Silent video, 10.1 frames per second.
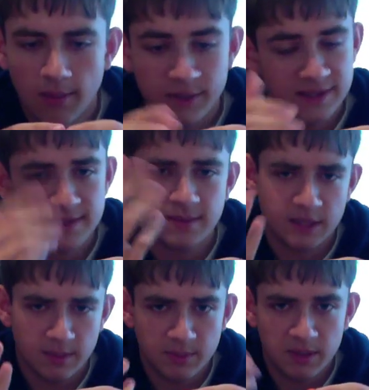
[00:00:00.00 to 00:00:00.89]
It's some
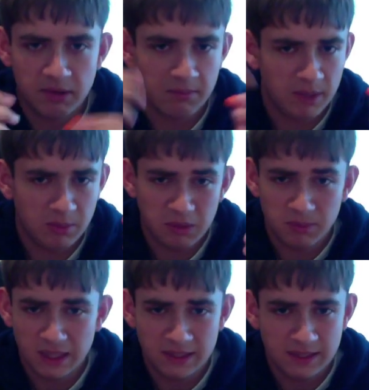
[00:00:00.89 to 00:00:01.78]
type of metal, maybe
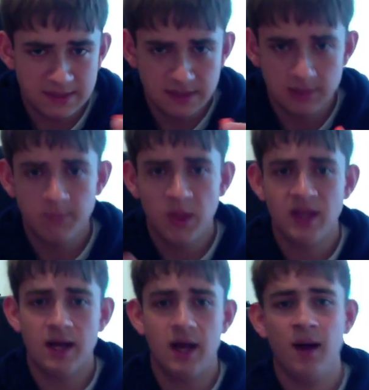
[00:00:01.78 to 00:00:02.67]
magnesium.
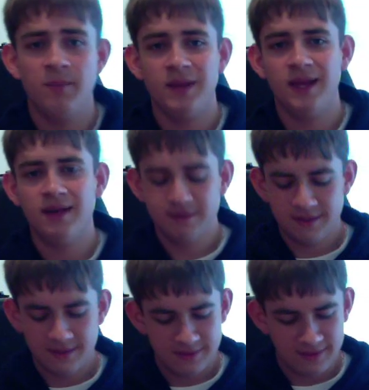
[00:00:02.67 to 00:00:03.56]
And
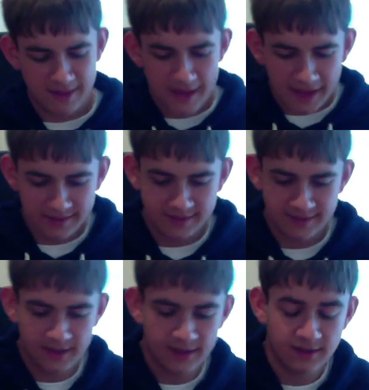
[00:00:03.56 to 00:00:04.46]
that,
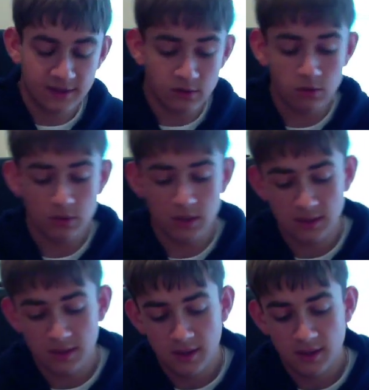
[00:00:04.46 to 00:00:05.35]
and
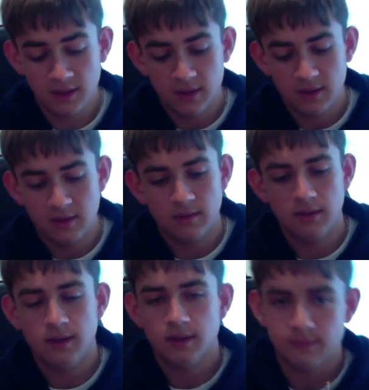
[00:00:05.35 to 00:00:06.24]
including
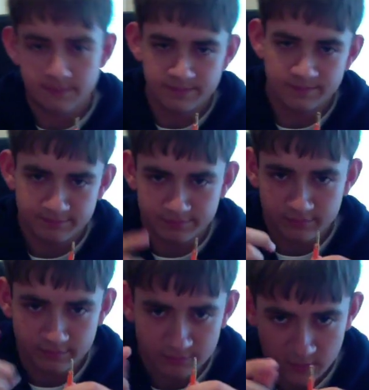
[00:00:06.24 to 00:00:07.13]
the
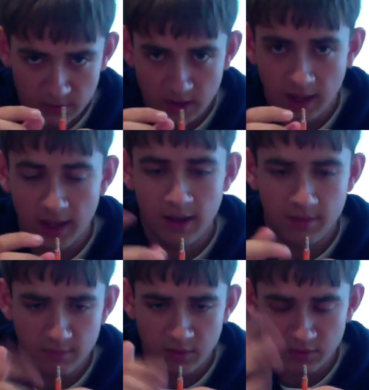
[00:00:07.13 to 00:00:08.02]

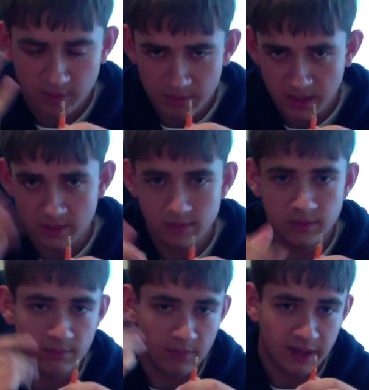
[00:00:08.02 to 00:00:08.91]
3-pin
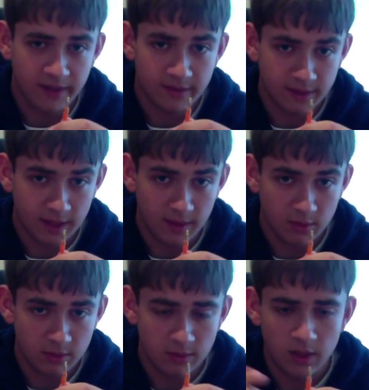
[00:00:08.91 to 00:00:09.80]
mic
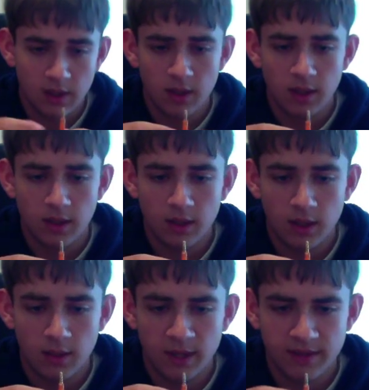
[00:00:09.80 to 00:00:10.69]
cable
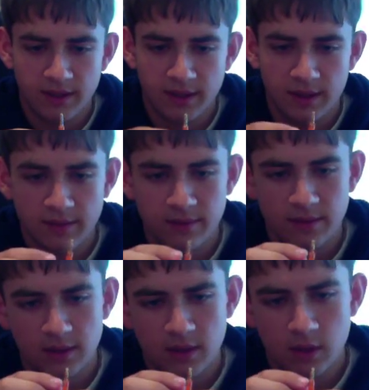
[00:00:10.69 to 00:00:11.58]
at the end,
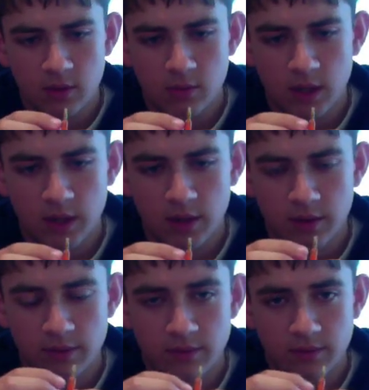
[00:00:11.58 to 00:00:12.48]

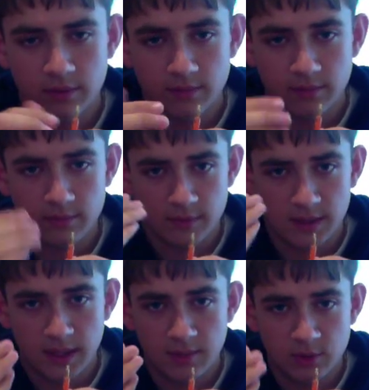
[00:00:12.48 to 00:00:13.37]
where the
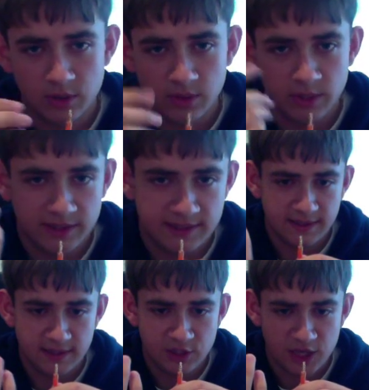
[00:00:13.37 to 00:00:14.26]
cable terminates
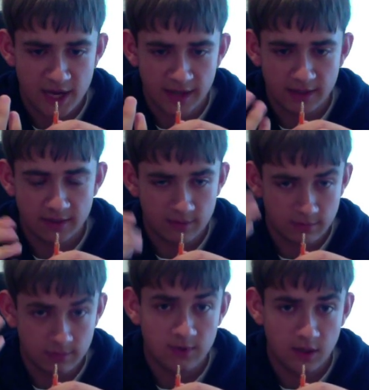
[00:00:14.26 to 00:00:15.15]
the jack, the
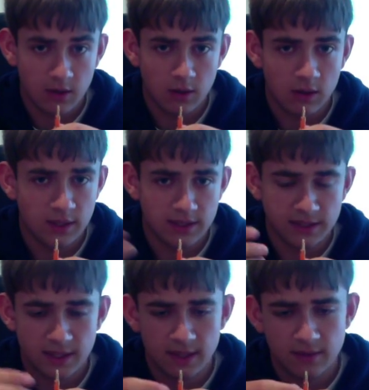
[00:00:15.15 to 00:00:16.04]
TRRS
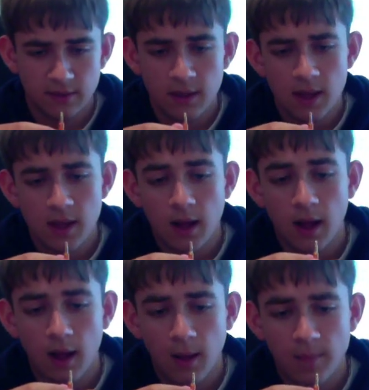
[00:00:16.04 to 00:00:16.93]
connector.
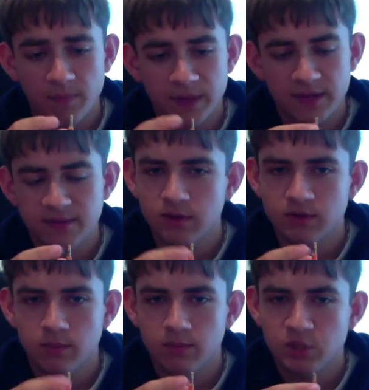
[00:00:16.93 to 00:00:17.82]
It's
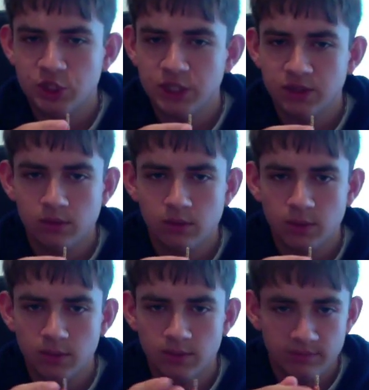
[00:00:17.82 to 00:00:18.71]
also machined
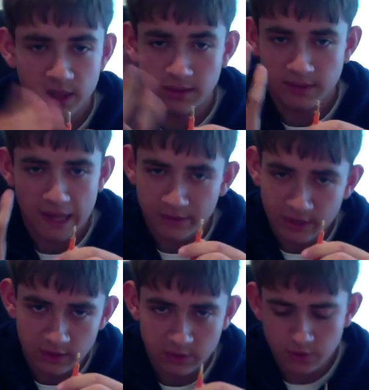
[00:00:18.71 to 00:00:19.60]
aluminum metal down
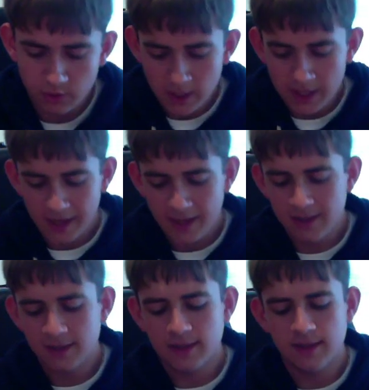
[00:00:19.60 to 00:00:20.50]
here too, and it
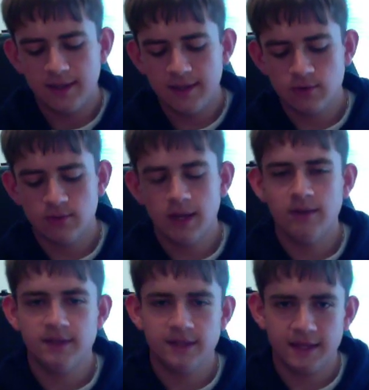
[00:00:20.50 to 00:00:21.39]
clings
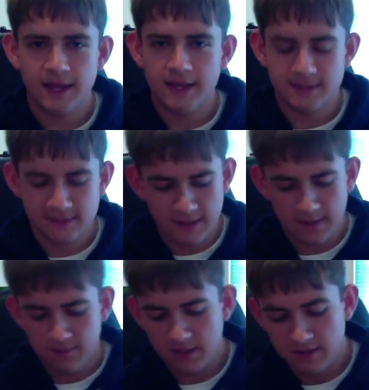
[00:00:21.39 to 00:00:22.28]
around in the case. I
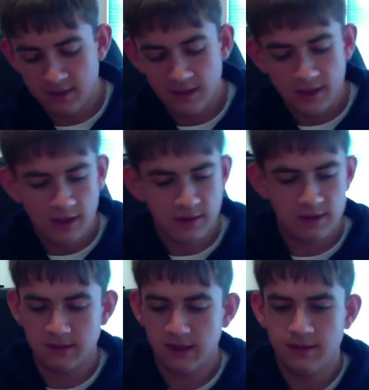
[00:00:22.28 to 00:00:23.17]
mean,
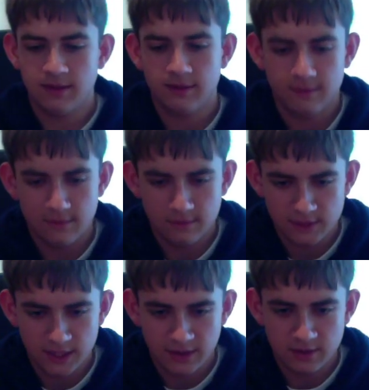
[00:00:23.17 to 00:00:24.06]
I'll take the little
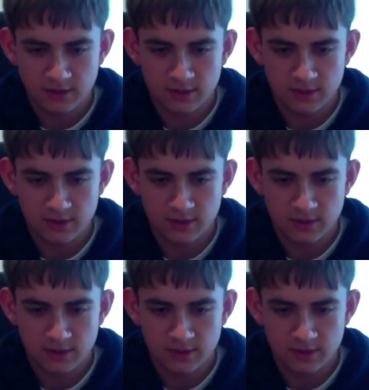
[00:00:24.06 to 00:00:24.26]
jack,